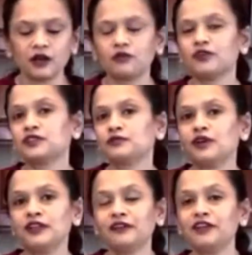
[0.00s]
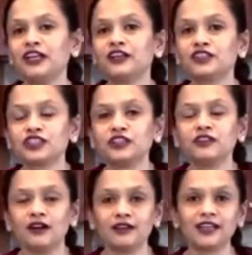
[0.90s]
First of all, they are very rich
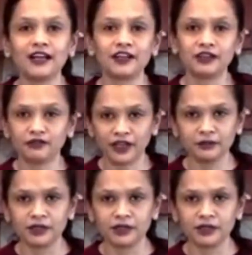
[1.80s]
in dietary fiber.